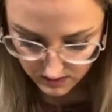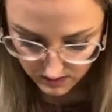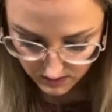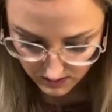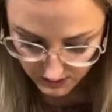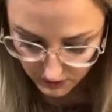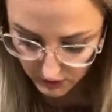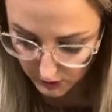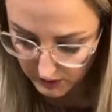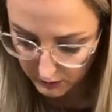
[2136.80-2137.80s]
Because there's a
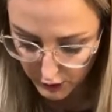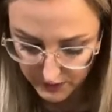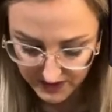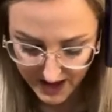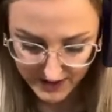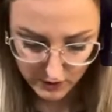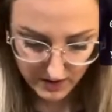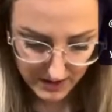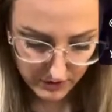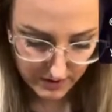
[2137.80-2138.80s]
little bit of blue in that. So
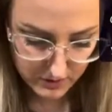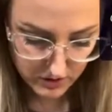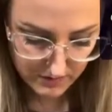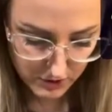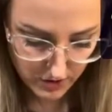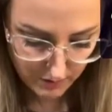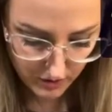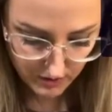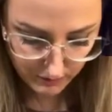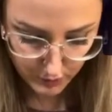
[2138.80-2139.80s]
actually, I'm just going to make sure I put
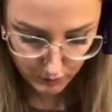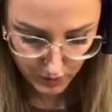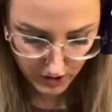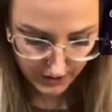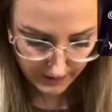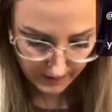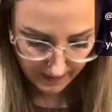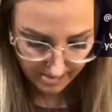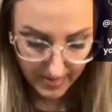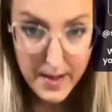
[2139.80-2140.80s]
the blue part.
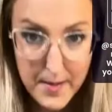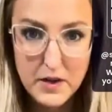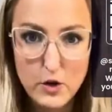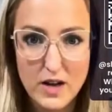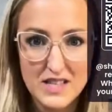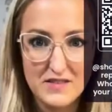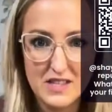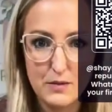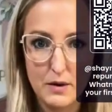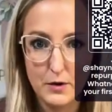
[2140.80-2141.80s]
Can you guys even see
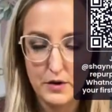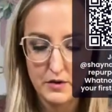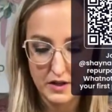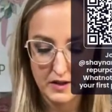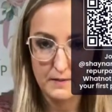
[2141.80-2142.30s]
what I'm doing, really?